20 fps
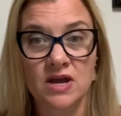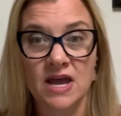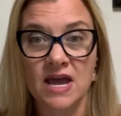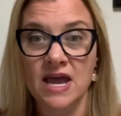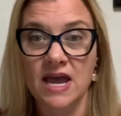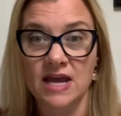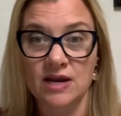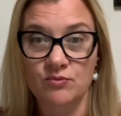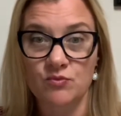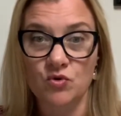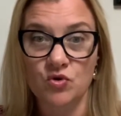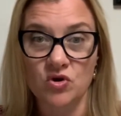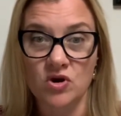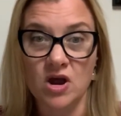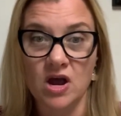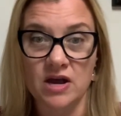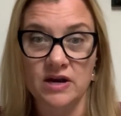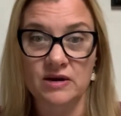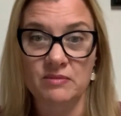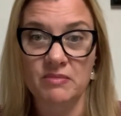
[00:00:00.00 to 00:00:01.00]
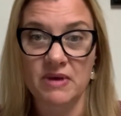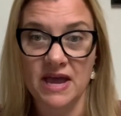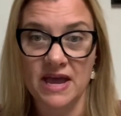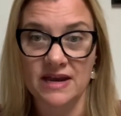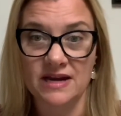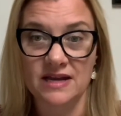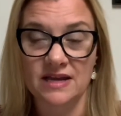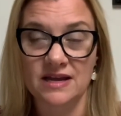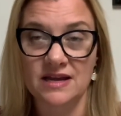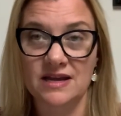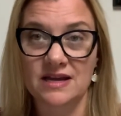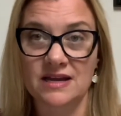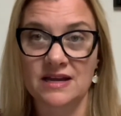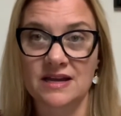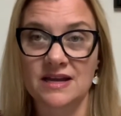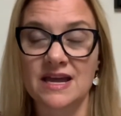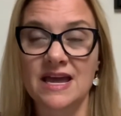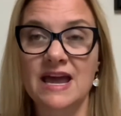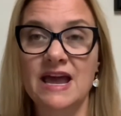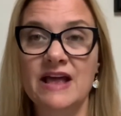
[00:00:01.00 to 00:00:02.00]
and more automatic.
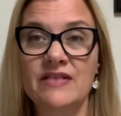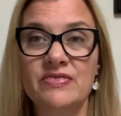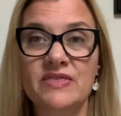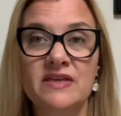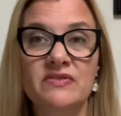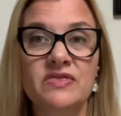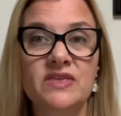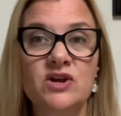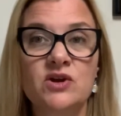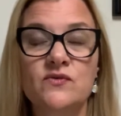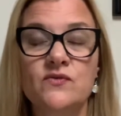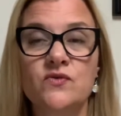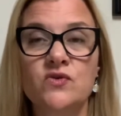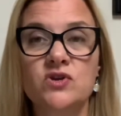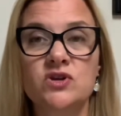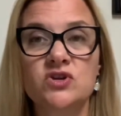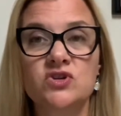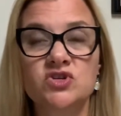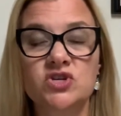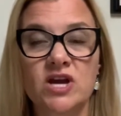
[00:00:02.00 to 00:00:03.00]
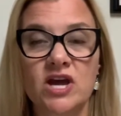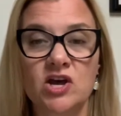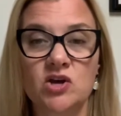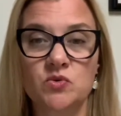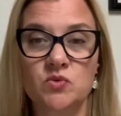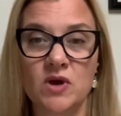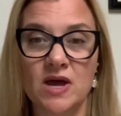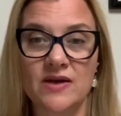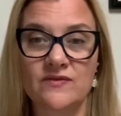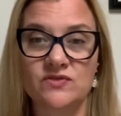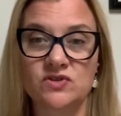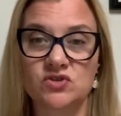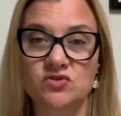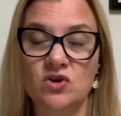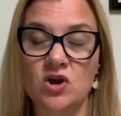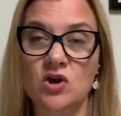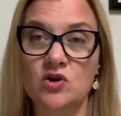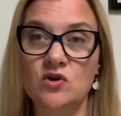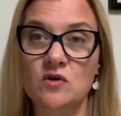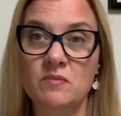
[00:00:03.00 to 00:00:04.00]
And then therefore your child will have
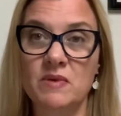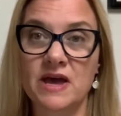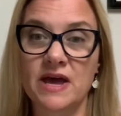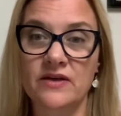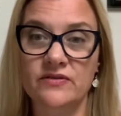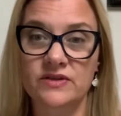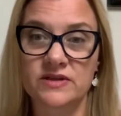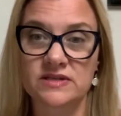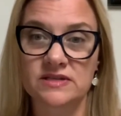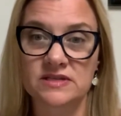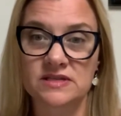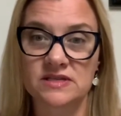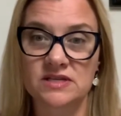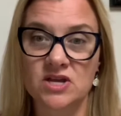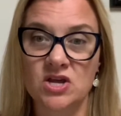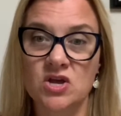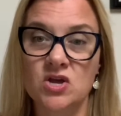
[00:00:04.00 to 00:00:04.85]
stronger balance,